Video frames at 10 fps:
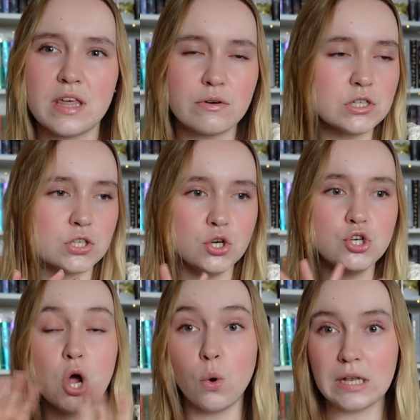There is
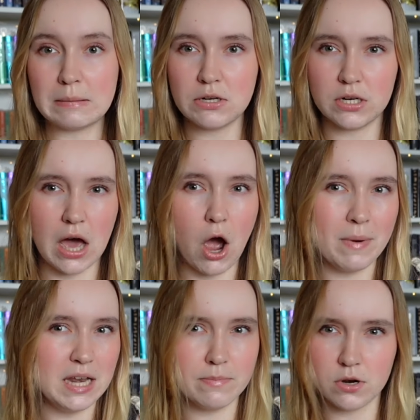no limit on how
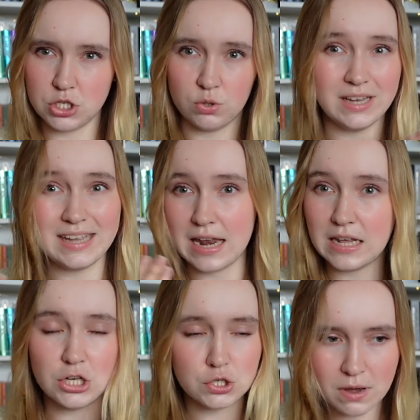many books you can get
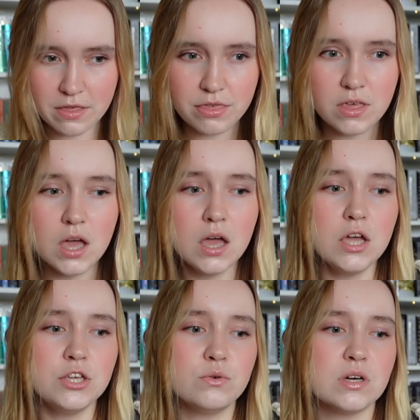each month.
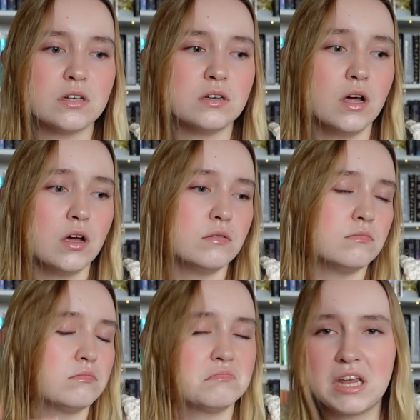You can
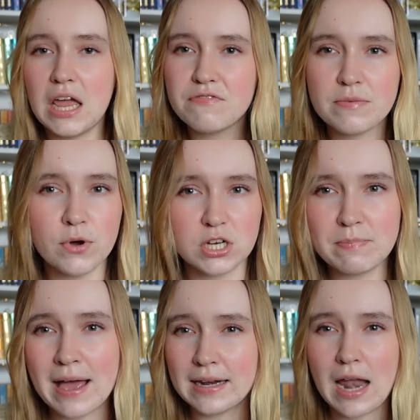give the books
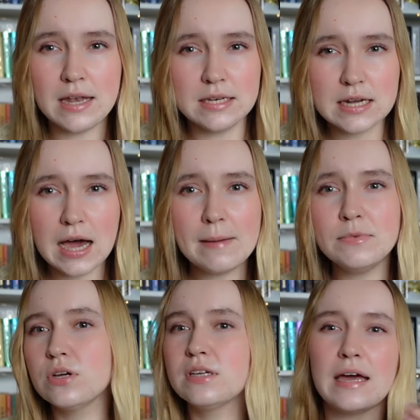back at any time.
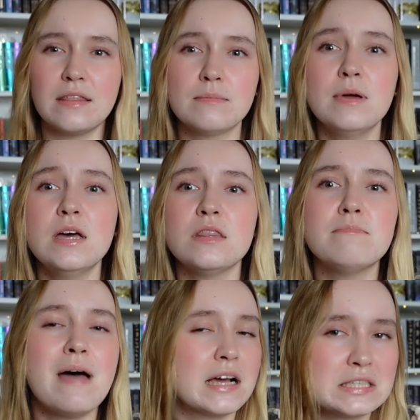You can get them. The
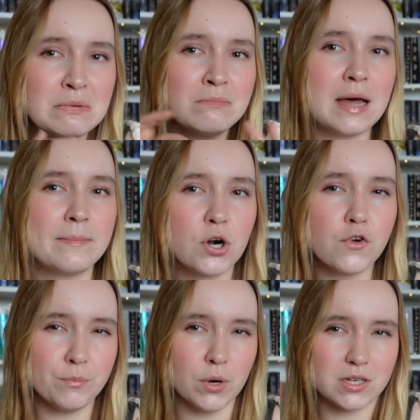maximum number
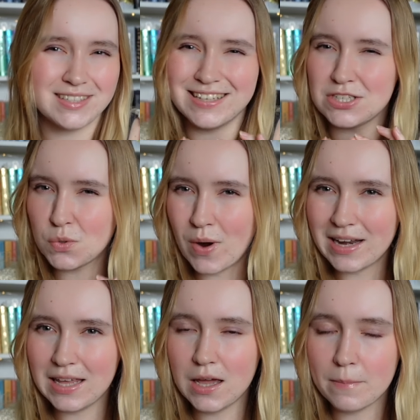of books is
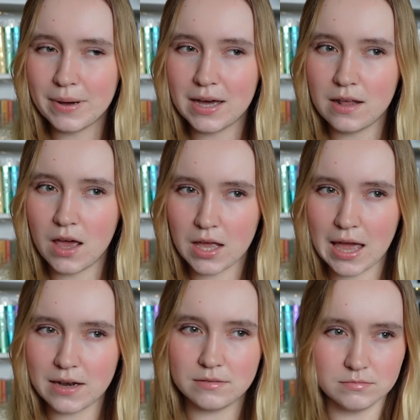20, but
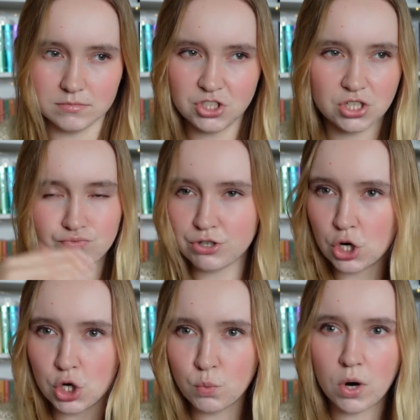again, just
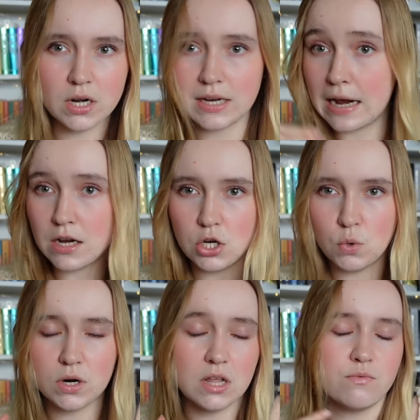return one, get a new
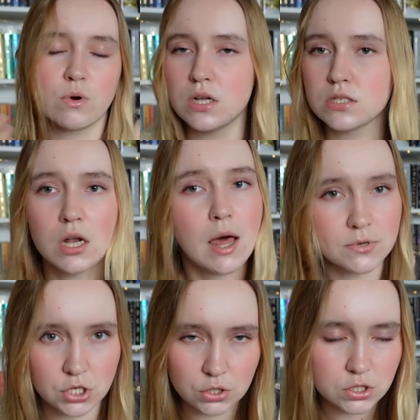one if one is not up
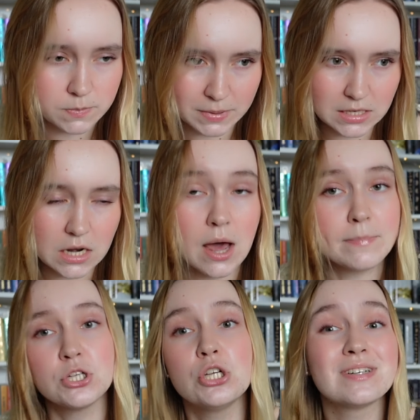to your speed and
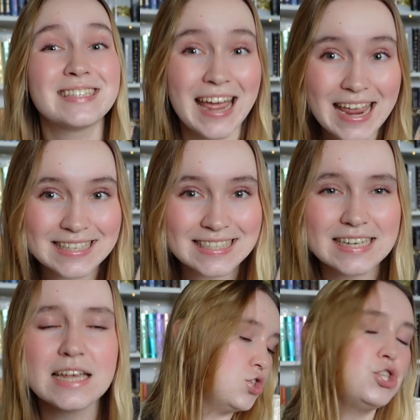up to your
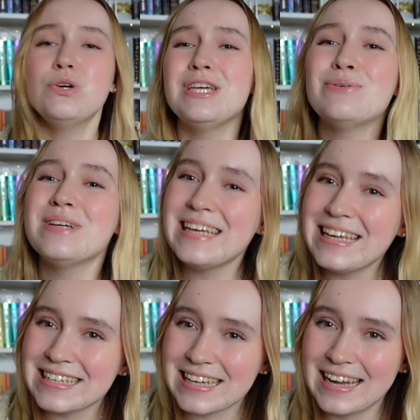taste. Do you
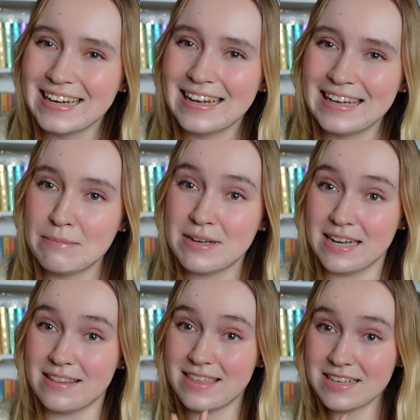need Kindle
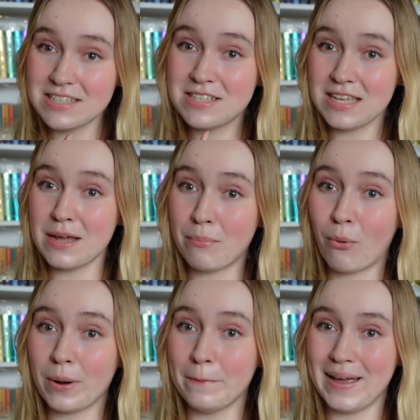Unlimited? This is the
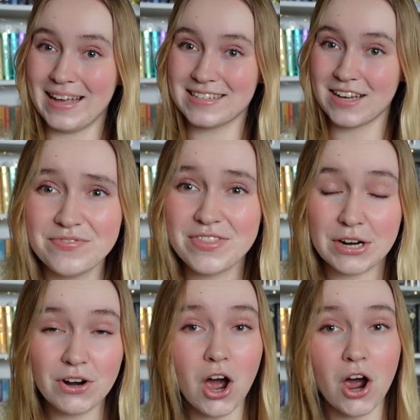important bit.
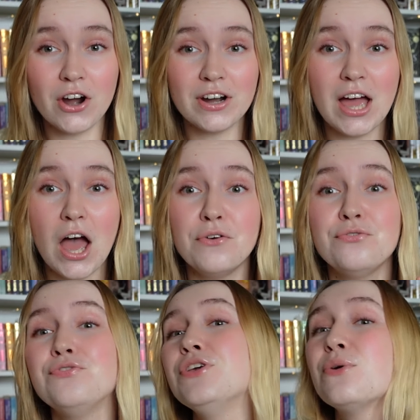There are a
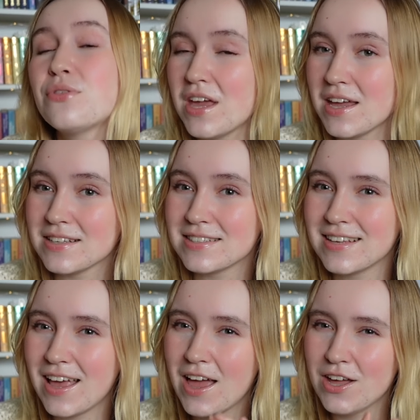few things
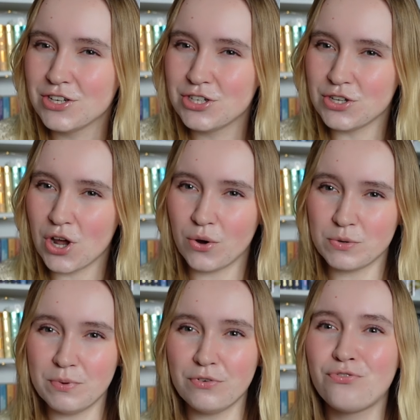to
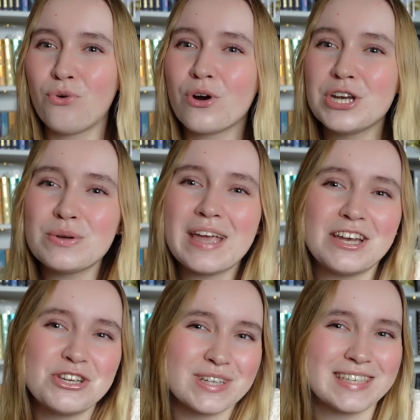note before you
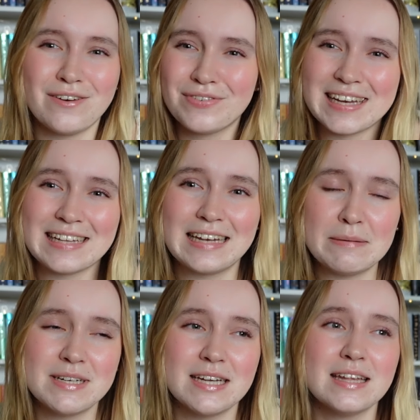get yourself Kindle
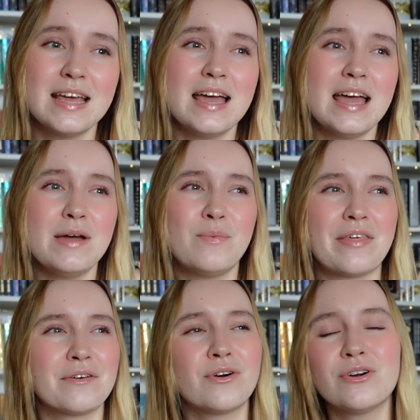Unlimited,
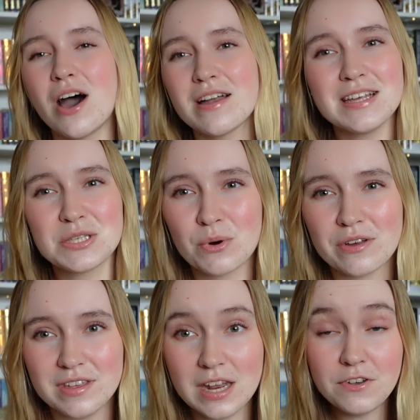whether or not it's
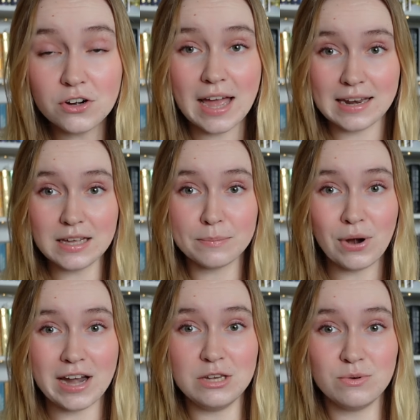worth it. If you're getting a
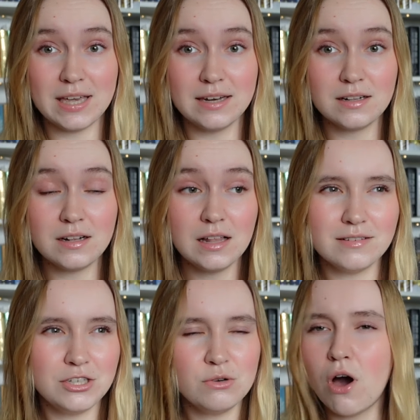brand new Kindle,
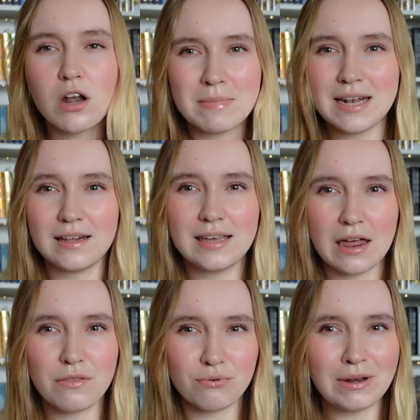you automatically
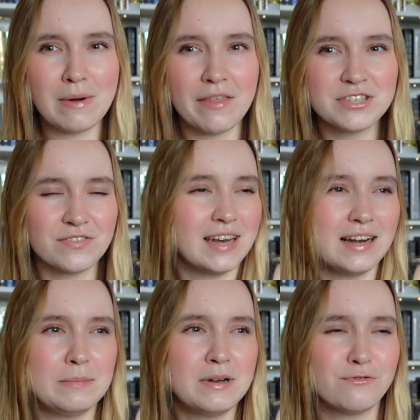get 3 months of Kindle
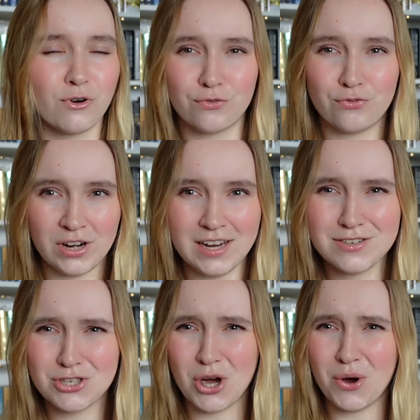Unlimited for free,
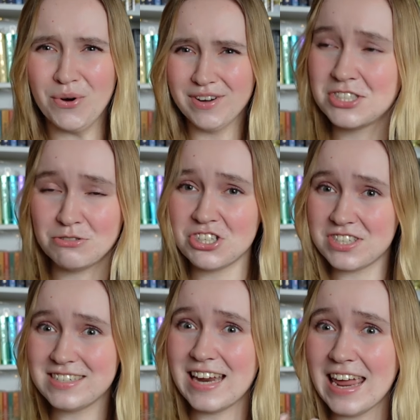so
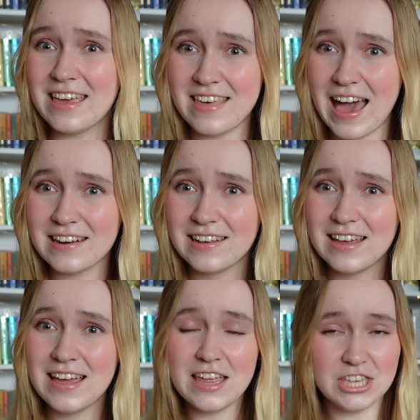just take that,
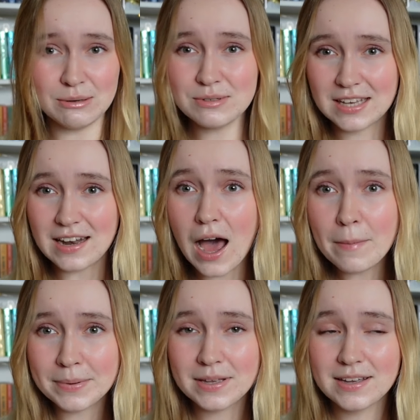use it
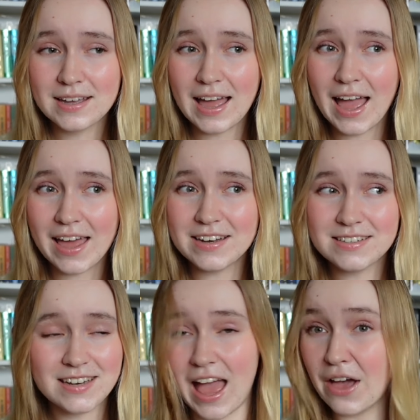up,
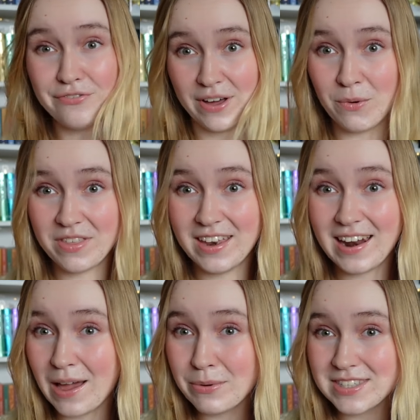and have fun with it,
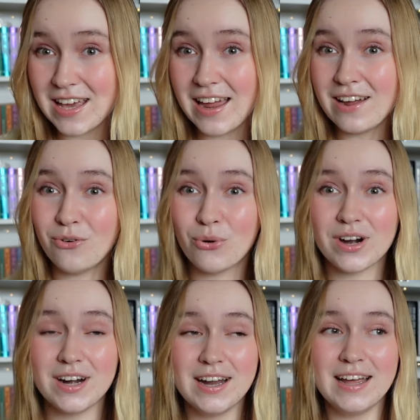I would say.
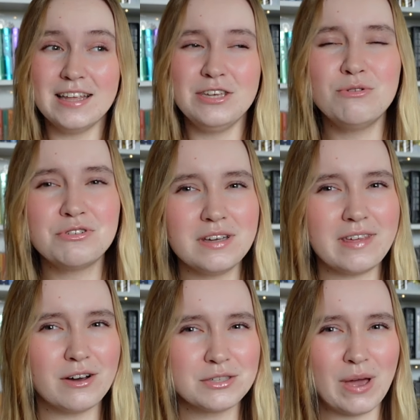Or usually they
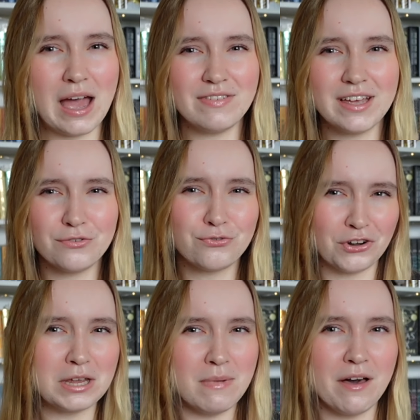also have like a
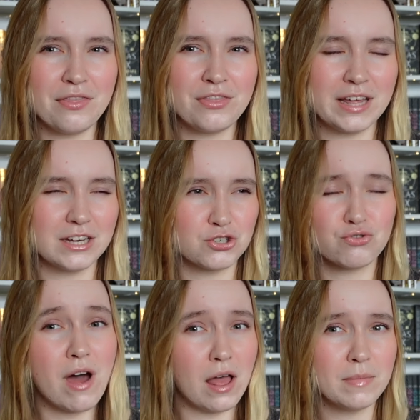free month, like a
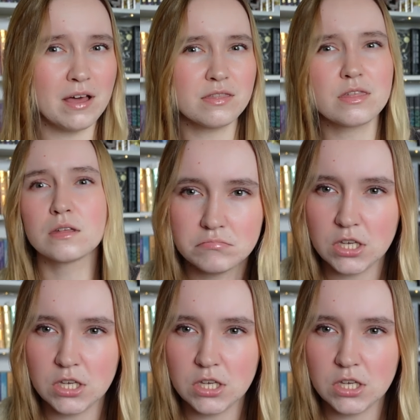trial month.